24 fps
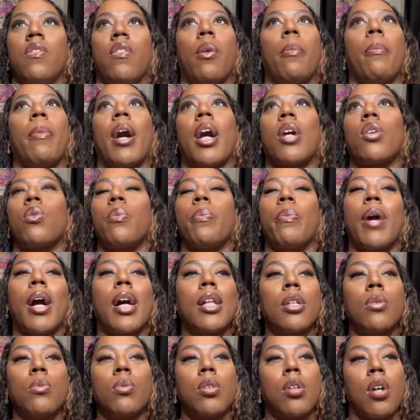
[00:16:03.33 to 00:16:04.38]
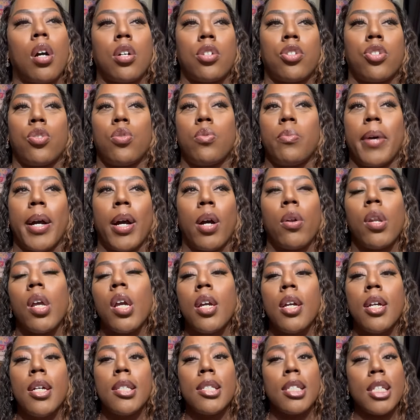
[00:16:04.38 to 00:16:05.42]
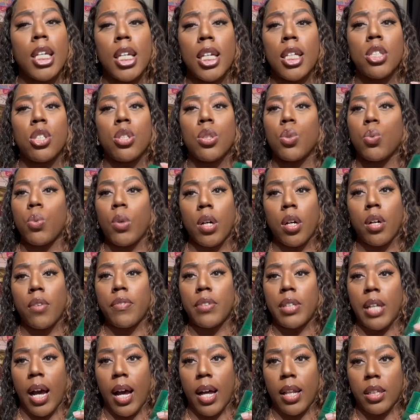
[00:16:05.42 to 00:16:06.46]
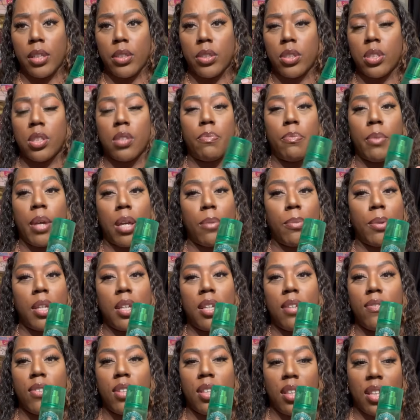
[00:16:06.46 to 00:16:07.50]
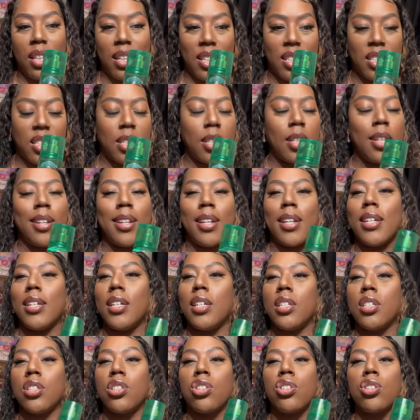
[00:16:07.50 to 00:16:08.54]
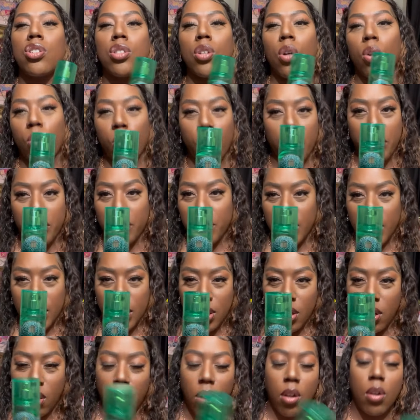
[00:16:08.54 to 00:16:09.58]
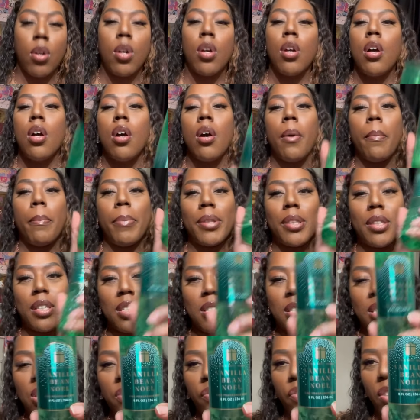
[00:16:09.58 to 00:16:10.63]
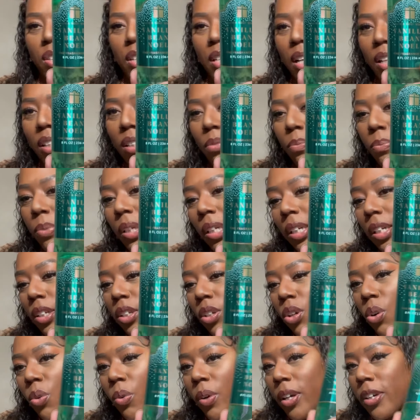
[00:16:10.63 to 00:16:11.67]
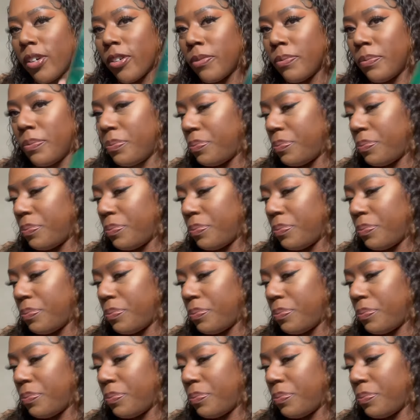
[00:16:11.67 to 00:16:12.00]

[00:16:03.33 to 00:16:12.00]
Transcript: A bottle probably will cost you about $10 to $12, maybe even less. And it is so worth it, y'all. But this is Vanilla Bean Noel.